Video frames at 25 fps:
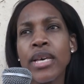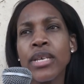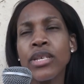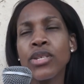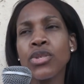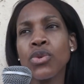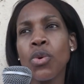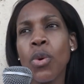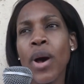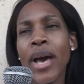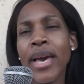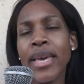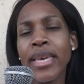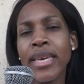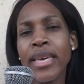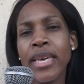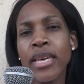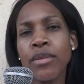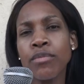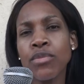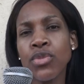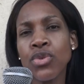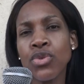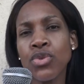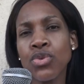So I
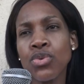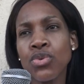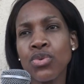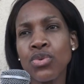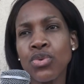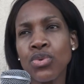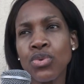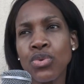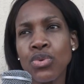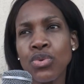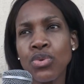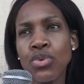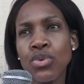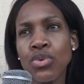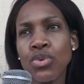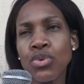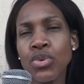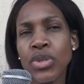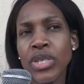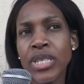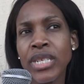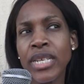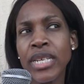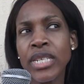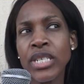came to,
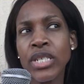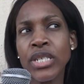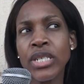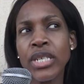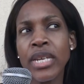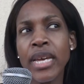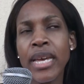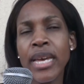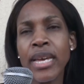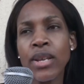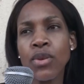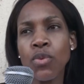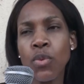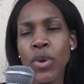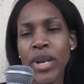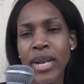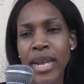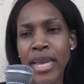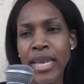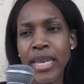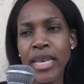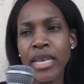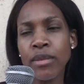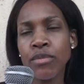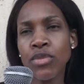to church, and when
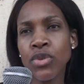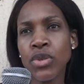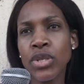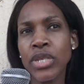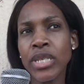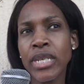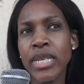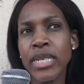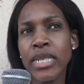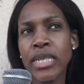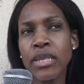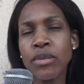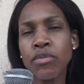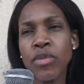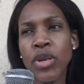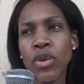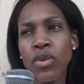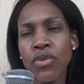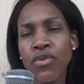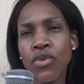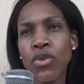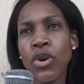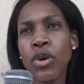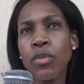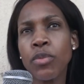I came to church,
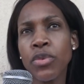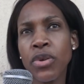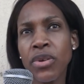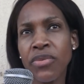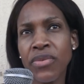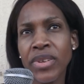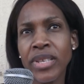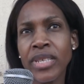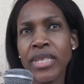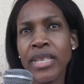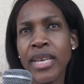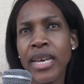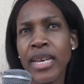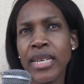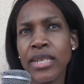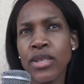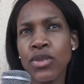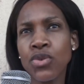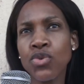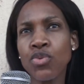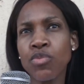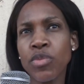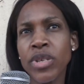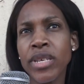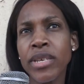men of God prophesied
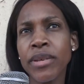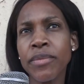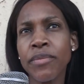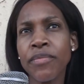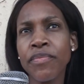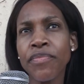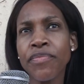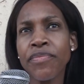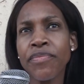to me